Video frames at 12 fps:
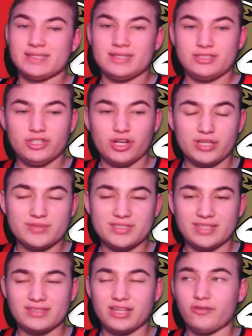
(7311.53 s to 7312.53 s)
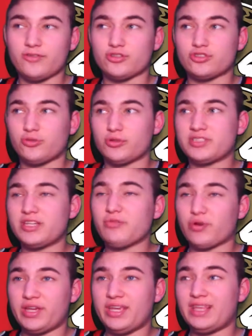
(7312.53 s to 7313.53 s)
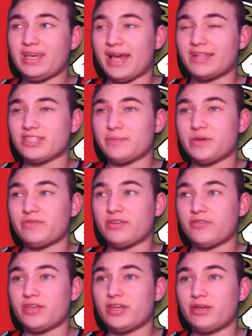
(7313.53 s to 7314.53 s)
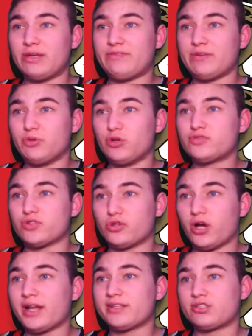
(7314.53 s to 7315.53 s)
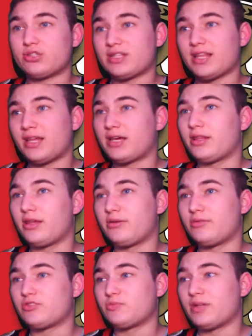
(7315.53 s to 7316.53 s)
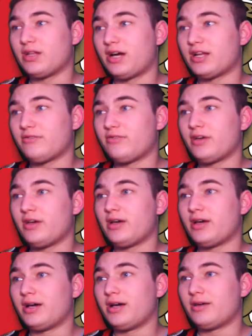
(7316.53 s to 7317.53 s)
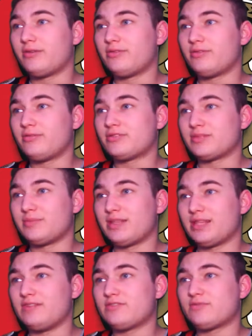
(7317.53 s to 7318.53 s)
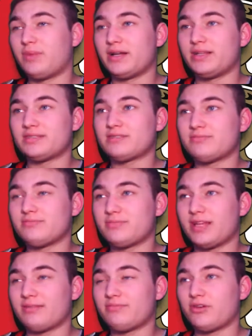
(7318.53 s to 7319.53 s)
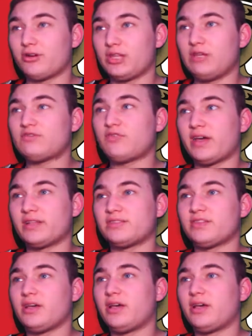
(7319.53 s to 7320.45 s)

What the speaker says: John Gibson's had a tough year, so we'll see where he ends up, even if he moves or not at the trade deadline. There's been a lot of some of my Leafs buddies that are Leafs fans.